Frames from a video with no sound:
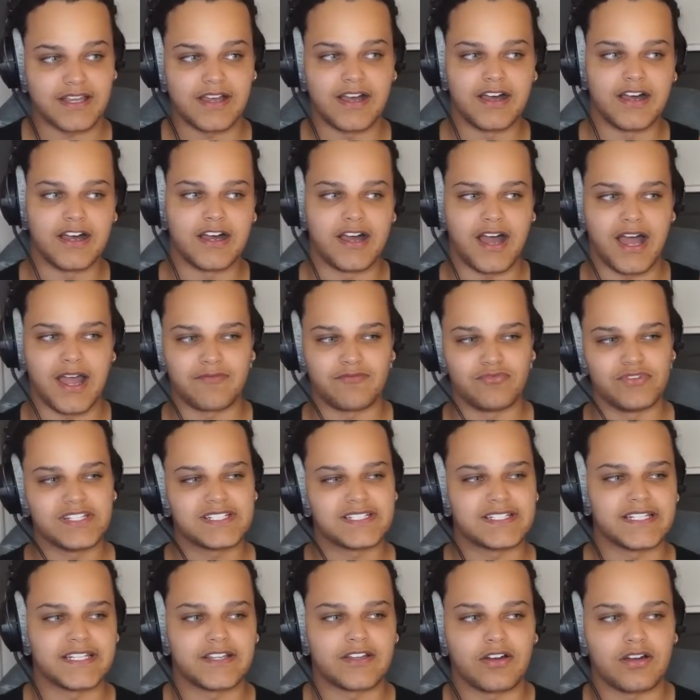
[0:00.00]
I
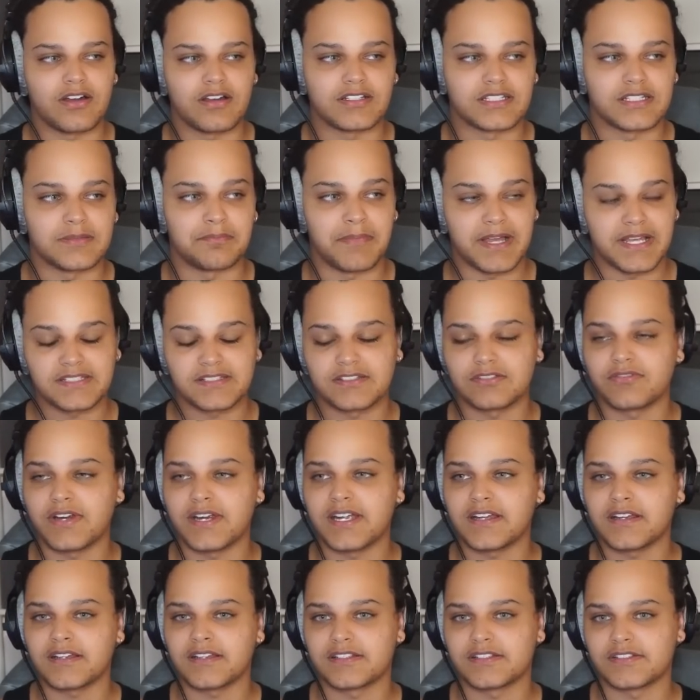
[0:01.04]
recently got her to master
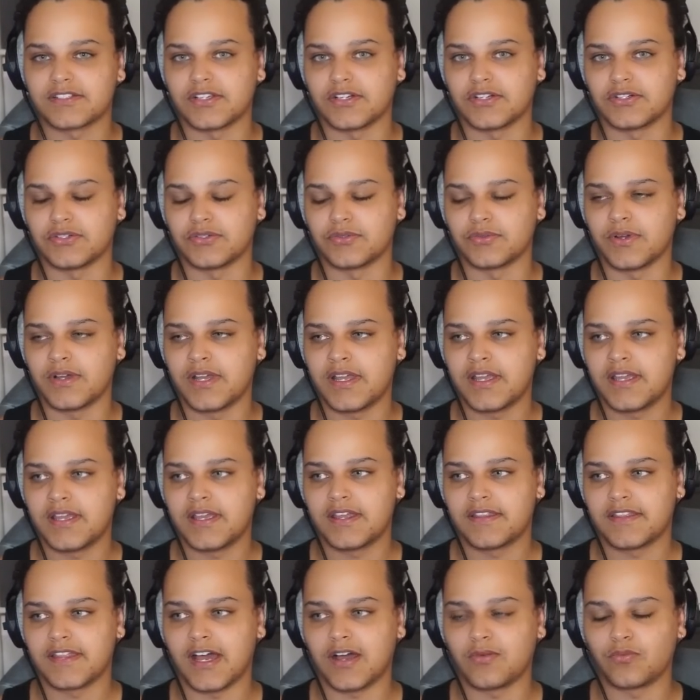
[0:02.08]
rank, so
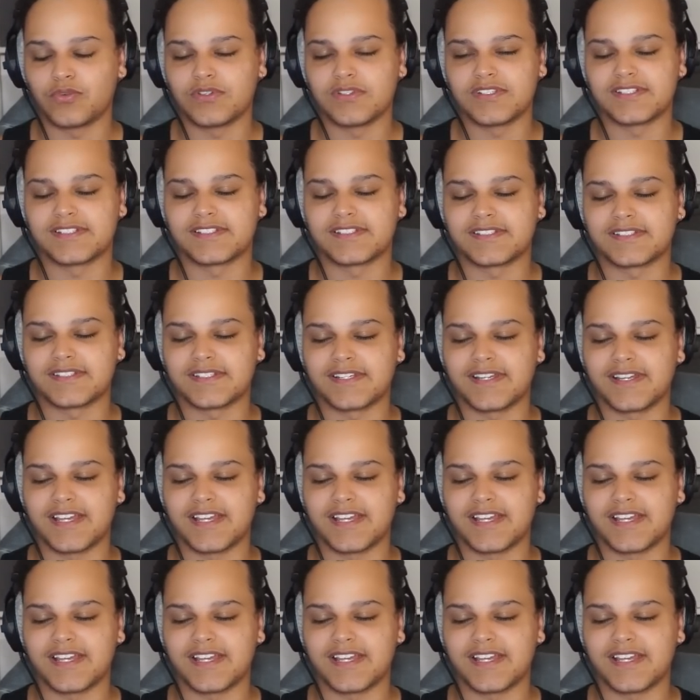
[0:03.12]
it was